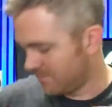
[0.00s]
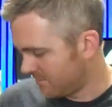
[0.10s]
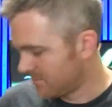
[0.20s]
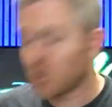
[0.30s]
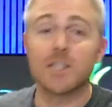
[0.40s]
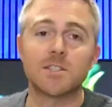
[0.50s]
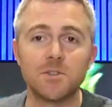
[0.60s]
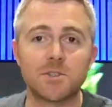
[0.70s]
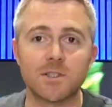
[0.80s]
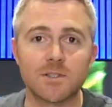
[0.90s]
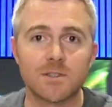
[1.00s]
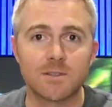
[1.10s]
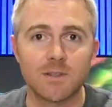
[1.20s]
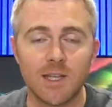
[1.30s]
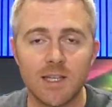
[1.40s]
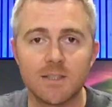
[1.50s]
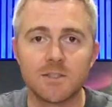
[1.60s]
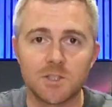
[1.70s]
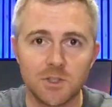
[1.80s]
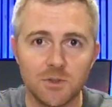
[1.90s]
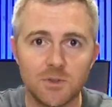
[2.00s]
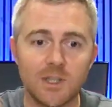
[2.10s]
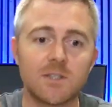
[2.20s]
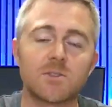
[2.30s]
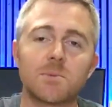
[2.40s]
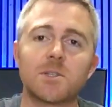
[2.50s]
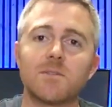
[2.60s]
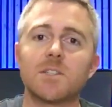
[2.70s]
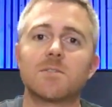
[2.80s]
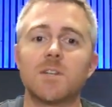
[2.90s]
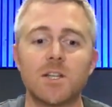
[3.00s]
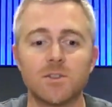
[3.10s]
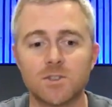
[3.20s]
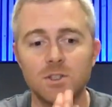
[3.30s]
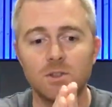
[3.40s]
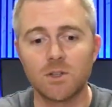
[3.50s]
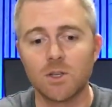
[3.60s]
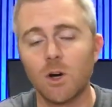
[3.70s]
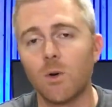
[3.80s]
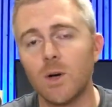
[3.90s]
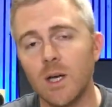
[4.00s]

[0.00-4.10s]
transducers into the description of this video, so you can go